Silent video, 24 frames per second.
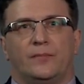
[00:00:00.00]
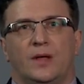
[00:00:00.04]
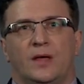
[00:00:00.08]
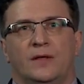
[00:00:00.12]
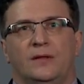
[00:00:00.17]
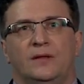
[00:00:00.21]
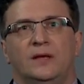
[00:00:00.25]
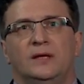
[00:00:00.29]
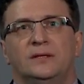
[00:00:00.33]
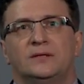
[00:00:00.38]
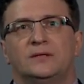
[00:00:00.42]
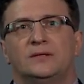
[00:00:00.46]

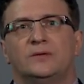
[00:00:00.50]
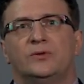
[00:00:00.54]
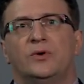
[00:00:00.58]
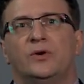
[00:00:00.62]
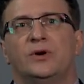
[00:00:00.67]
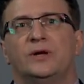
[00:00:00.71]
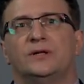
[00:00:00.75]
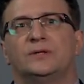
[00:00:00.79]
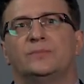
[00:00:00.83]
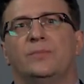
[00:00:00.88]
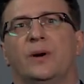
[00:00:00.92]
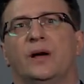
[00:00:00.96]
These
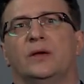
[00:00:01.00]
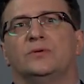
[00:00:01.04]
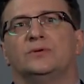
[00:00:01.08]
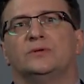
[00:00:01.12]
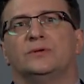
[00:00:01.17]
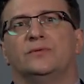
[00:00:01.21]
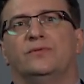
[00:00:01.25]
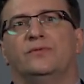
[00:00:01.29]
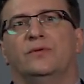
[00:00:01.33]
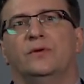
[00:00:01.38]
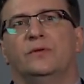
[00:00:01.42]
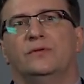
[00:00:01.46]
stories by
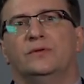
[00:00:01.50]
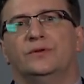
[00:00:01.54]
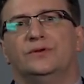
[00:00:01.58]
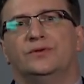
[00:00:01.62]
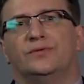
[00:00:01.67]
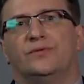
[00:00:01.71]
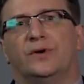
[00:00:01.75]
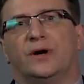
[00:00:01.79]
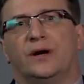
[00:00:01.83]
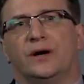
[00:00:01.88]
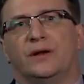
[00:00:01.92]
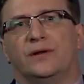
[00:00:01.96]
Yuzefovich
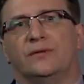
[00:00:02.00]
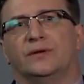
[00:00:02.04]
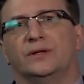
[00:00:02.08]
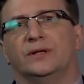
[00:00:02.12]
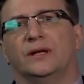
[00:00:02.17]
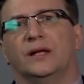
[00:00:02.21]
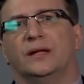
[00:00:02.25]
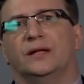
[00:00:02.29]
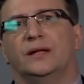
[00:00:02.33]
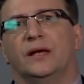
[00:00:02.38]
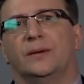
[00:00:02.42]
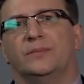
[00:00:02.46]
were even
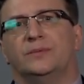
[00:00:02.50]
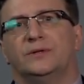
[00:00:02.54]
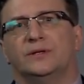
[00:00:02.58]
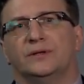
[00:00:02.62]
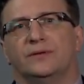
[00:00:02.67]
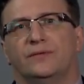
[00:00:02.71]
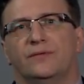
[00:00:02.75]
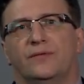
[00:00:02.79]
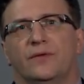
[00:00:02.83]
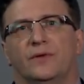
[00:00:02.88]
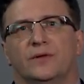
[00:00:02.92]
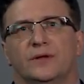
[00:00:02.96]

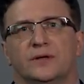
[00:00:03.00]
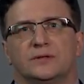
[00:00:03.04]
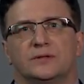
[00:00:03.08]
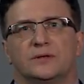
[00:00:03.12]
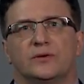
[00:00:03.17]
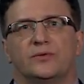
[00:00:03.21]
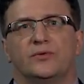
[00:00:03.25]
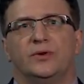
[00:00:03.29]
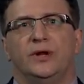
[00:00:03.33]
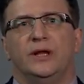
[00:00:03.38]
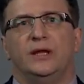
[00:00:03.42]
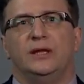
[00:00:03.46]
adapted for the
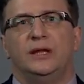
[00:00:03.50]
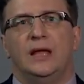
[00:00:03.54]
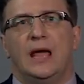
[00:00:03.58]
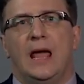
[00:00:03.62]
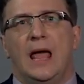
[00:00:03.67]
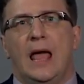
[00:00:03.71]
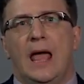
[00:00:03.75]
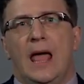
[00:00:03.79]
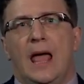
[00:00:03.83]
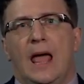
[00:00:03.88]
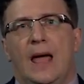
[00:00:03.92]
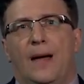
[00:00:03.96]
screen,
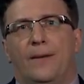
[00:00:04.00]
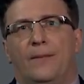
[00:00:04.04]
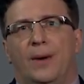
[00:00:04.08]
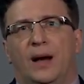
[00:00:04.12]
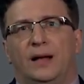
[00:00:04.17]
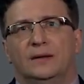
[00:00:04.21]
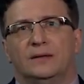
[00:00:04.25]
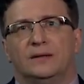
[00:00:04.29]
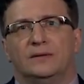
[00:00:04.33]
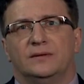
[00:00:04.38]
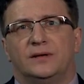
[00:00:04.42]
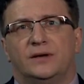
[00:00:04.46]

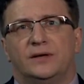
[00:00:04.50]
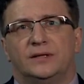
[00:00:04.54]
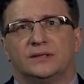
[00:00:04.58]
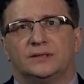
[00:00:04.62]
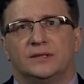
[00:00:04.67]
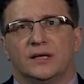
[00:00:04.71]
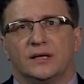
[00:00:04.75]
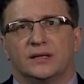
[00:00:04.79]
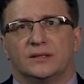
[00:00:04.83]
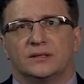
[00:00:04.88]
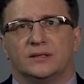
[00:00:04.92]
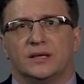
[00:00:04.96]
but their
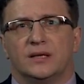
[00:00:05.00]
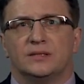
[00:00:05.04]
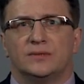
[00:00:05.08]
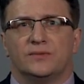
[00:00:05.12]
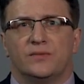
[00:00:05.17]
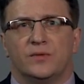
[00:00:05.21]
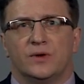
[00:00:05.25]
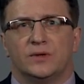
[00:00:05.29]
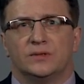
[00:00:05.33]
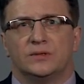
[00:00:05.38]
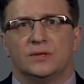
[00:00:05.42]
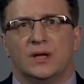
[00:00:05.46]
success
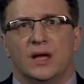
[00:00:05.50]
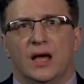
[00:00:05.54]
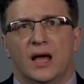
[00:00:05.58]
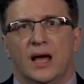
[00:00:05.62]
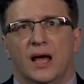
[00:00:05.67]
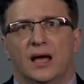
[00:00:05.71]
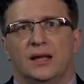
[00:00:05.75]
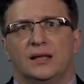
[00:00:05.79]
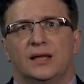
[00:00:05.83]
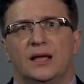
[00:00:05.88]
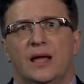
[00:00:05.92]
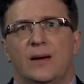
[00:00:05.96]
was
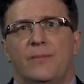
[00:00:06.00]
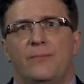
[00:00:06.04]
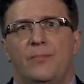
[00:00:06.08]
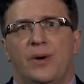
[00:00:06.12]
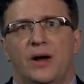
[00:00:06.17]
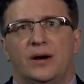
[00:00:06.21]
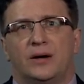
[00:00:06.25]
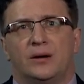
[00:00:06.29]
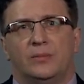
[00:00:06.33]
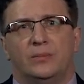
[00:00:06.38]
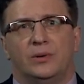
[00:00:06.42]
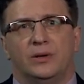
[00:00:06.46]

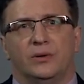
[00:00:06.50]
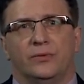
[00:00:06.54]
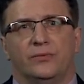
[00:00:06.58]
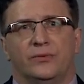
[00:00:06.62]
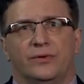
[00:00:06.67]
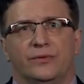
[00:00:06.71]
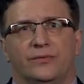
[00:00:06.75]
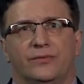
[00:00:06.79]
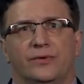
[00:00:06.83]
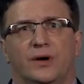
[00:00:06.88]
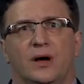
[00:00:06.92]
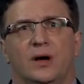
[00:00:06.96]
incomparable
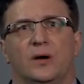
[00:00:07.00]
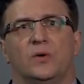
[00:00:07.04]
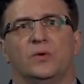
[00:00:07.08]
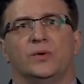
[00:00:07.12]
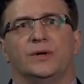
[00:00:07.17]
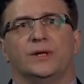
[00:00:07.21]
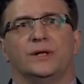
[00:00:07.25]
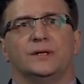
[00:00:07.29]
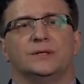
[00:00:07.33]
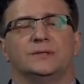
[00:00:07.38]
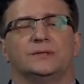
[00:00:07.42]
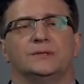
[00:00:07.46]
with
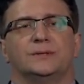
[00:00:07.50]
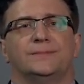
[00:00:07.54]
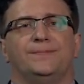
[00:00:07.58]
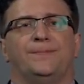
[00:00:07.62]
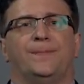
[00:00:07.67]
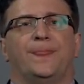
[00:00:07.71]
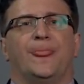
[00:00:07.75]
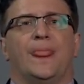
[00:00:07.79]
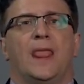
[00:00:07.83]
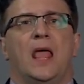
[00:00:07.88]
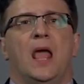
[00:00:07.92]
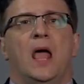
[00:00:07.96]
Akunin's.
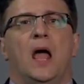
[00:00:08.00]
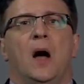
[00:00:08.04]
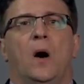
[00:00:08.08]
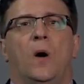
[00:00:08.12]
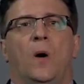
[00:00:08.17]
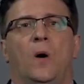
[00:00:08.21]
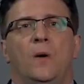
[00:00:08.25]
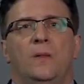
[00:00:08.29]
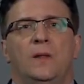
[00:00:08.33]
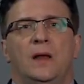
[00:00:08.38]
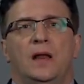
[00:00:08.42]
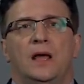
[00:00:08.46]

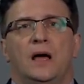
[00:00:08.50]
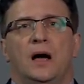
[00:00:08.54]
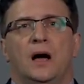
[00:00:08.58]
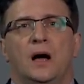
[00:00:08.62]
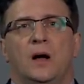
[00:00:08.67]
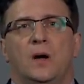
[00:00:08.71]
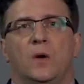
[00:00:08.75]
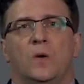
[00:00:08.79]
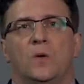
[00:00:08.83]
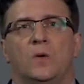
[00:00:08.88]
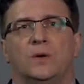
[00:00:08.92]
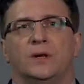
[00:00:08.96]
Only
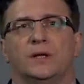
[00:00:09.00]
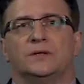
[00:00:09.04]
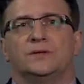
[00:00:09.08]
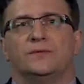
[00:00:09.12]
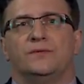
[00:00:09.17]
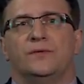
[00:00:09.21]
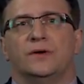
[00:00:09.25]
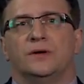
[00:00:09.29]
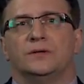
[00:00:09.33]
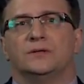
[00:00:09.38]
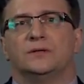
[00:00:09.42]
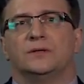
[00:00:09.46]
Akunin's
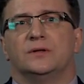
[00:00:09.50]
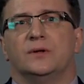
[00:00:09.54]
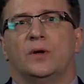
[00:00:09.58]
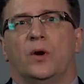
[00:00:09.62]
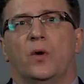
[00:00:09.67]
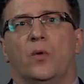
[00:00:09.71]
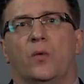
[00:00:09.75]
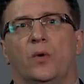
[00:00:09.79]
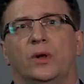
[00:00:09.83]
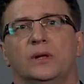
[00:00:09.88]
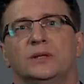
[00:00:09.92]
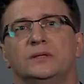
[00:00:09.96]
first
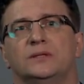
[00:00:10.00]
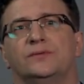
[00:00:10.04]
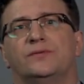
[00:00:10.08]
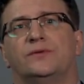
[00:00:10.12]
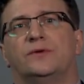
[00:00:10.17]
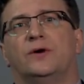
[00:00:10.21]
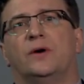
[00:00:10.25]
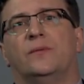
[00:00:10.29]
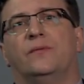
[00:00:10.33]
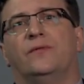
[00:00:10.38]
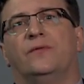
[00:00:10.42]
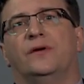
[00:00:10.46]
novels
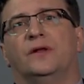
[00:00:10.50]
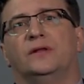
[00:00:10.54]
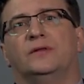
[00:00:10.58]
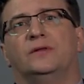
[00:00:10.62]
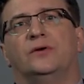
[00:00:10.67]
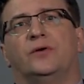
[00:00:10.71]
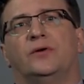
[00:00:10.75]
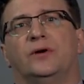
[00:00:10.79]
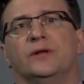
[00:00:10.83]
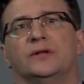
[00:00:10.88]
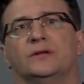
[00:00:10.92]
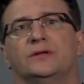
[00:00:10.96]
from
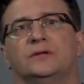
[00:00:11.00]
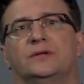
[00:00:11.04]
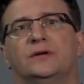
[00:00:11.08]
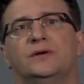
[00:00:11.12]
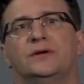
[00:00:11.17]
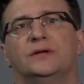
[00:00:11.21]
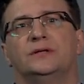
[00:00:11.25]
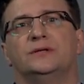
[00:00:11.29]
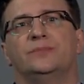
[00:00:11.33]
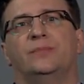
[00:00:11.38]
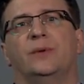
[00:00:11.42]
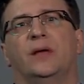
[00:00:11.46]
Fandorin
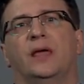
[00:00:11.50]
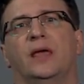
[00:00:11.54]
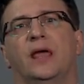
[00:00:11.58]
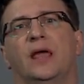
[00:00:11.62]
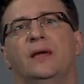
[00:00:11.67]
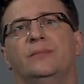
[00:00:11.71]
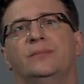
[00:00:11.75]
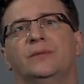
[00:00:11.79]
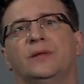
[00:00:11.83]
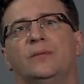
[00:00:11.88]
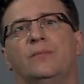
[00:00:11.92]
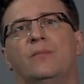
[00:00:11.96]
series
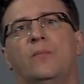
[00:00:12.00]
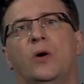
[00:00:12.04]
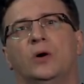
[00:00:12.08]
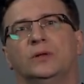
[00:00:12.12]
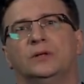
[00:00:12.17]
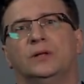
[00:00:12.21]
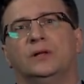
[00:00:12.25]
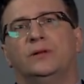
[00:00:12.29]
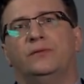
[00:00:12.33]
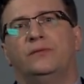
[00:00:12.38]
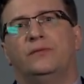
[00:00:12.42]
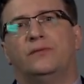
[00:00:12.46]
became the
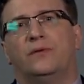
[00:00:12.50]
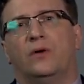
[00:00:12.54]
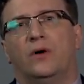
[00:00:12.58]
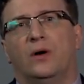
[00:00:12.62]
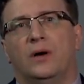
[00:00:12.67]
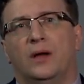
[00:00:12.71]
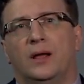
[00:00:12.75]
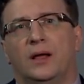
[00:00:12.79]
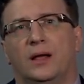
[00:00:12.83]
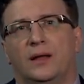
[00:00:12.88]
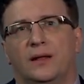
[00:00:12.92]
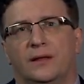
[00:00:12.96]
model
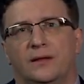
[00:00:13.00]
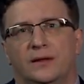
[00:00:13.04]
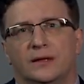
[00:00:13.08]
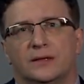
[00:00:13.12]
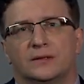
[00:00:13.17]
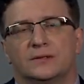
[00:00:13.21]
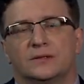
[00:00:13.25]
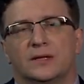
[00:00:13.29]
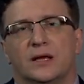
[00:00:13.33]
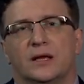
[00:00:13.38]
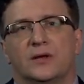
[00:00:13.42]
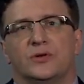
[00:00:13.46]
for
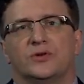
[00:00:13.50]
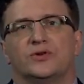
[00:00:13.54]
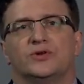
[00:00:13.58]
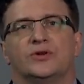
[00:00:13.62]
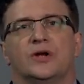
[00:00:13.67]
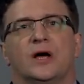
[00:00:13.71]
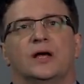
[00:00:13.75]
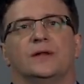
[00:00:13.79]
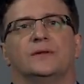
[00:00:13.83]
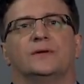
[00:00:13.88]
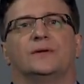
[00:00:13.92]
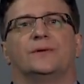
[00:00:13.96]
this
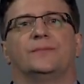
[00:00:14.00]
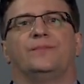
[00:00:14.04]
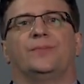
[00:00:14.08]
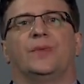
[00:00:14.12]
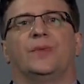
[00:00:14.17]
genre.